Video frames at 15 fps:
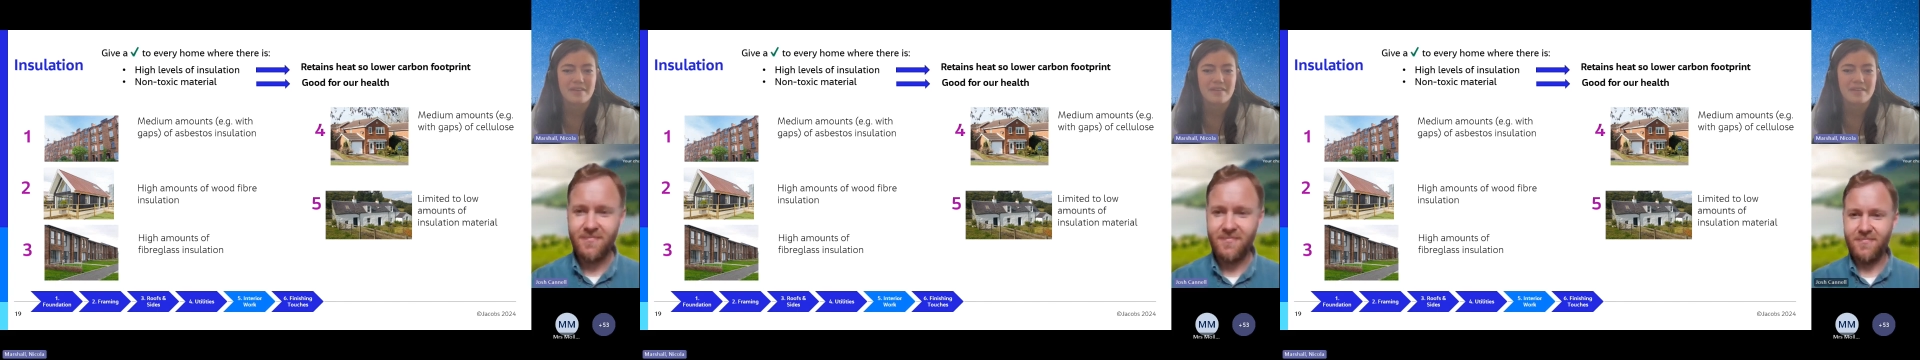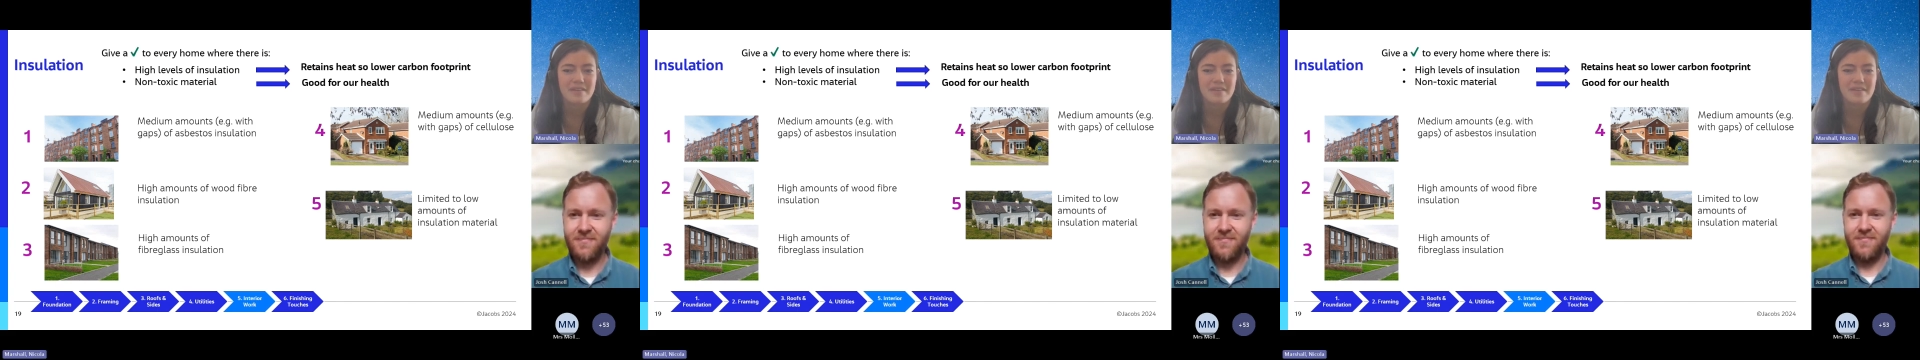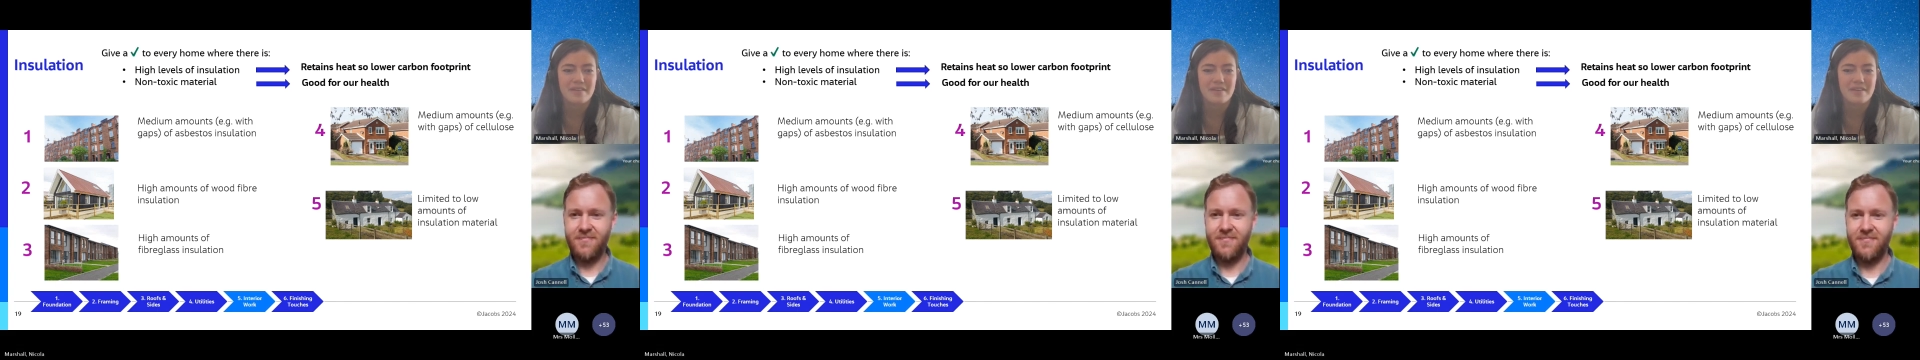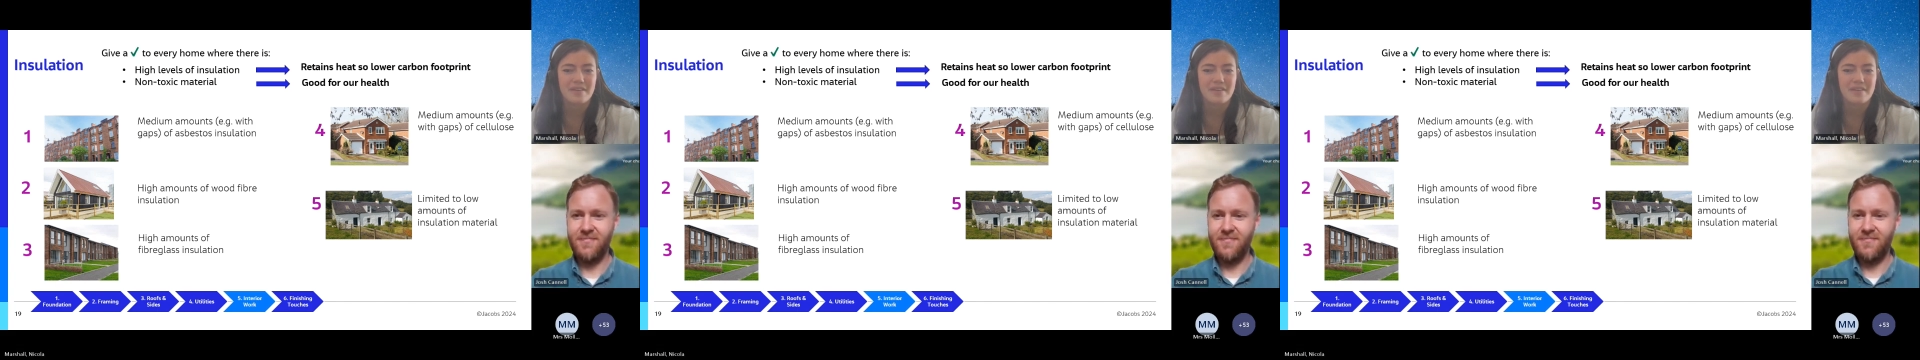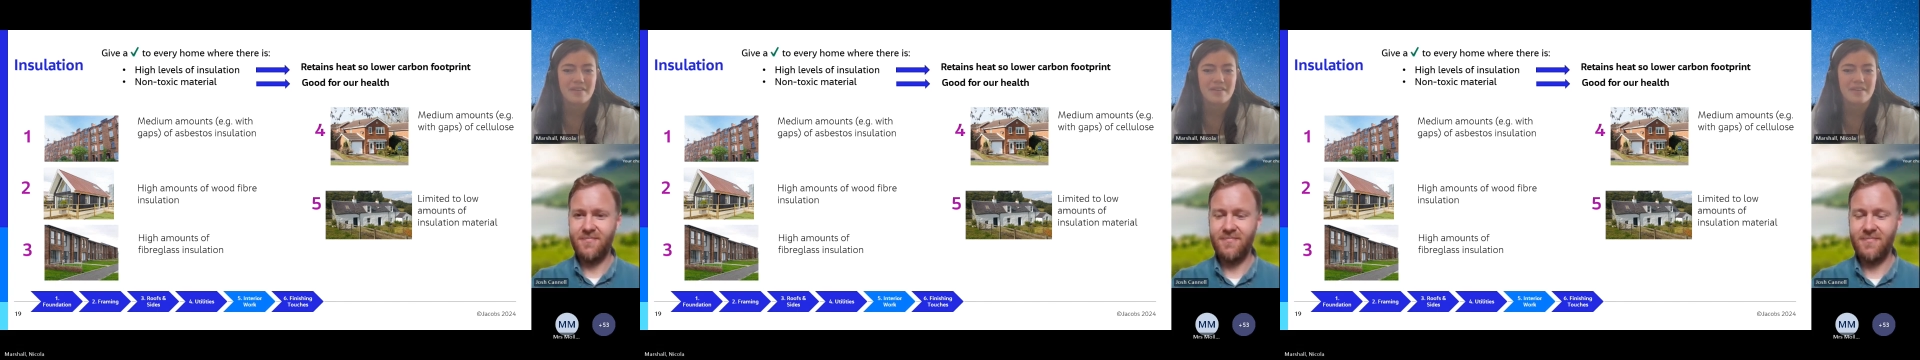
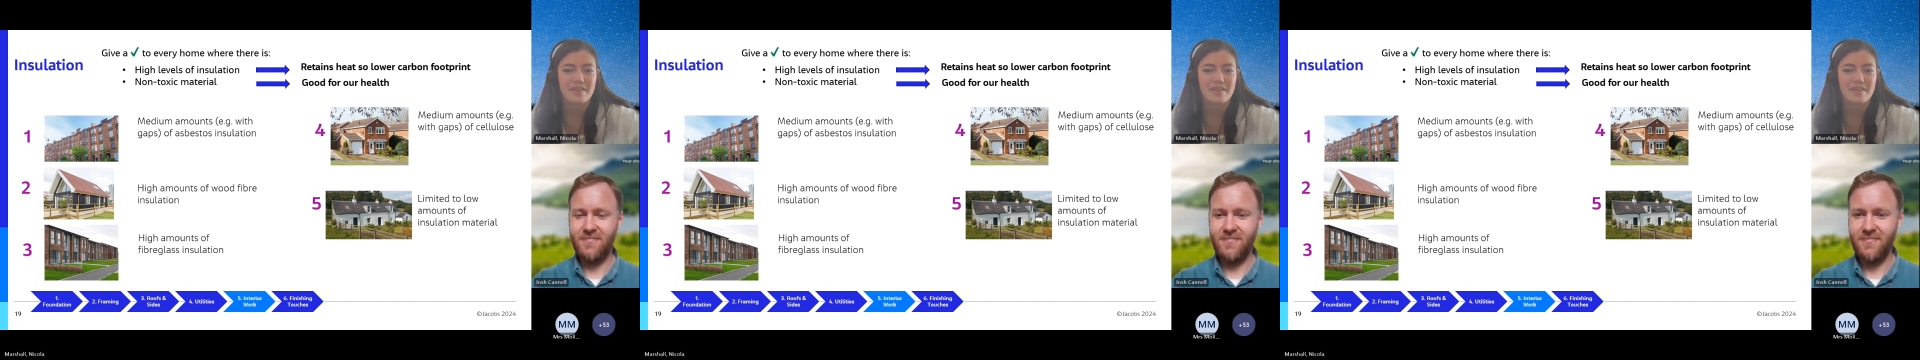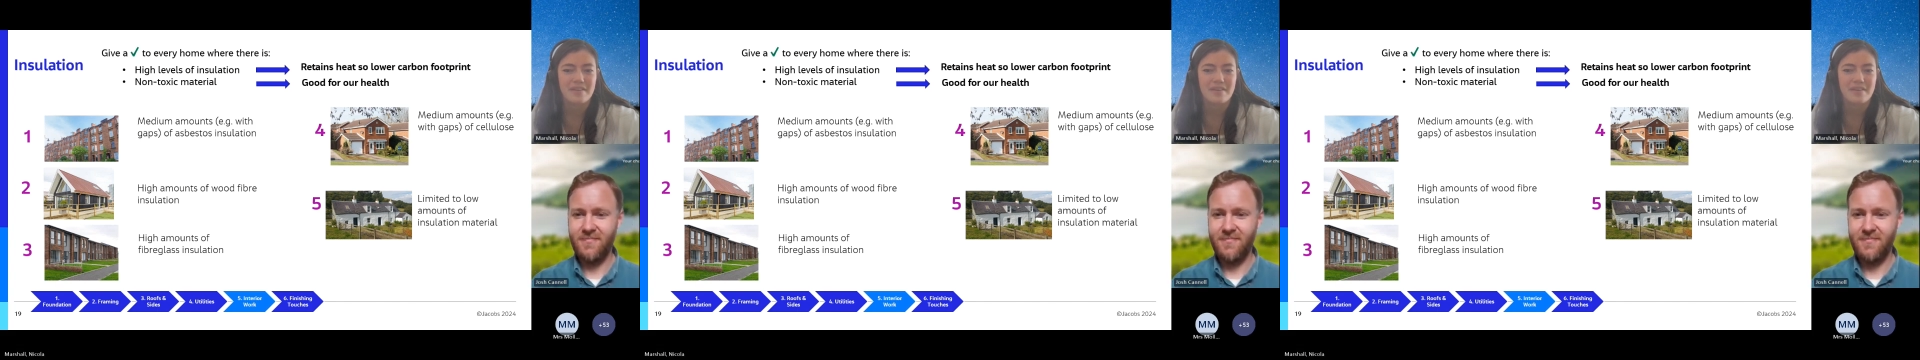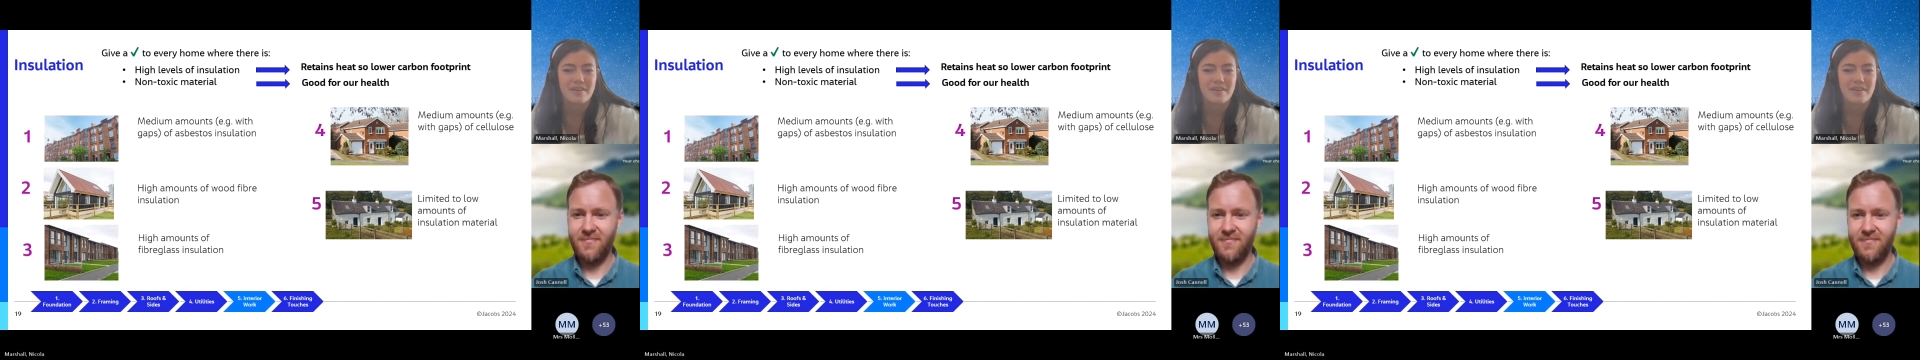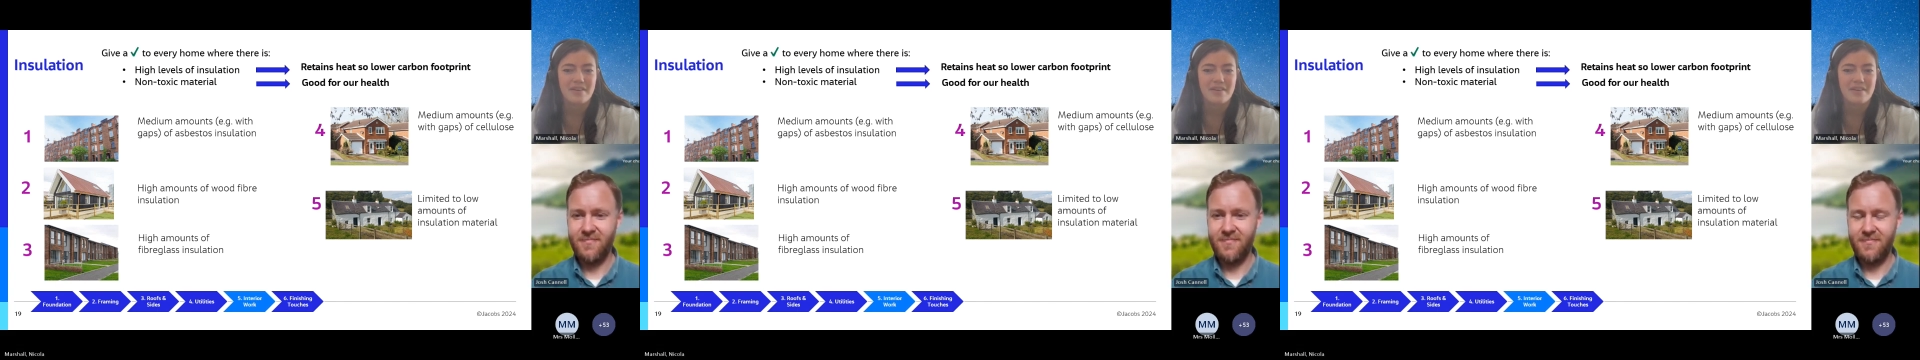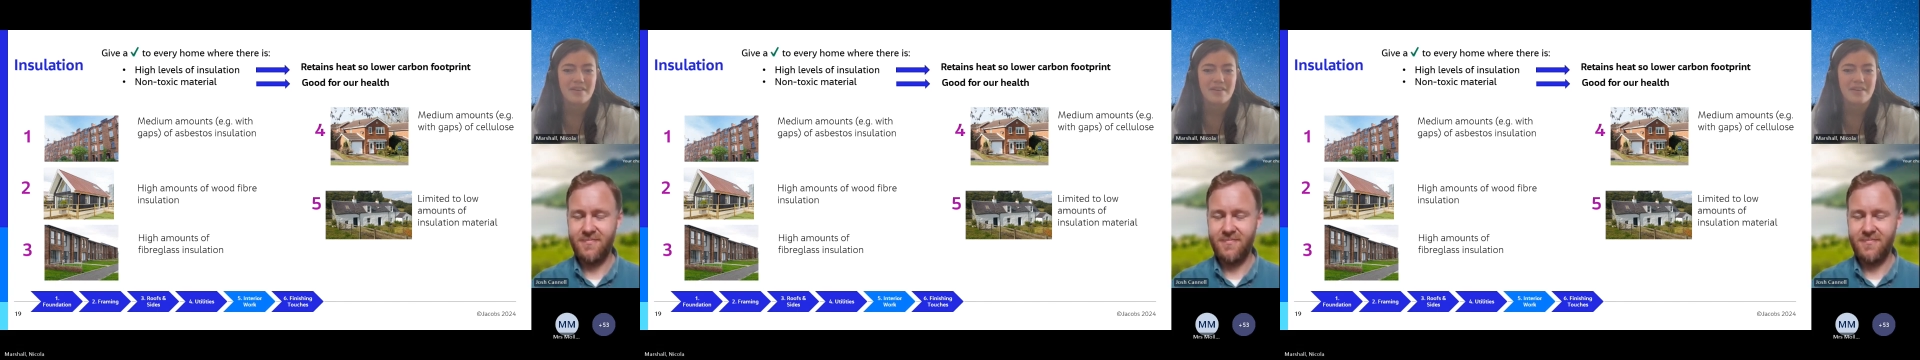No one is speaking in this clip.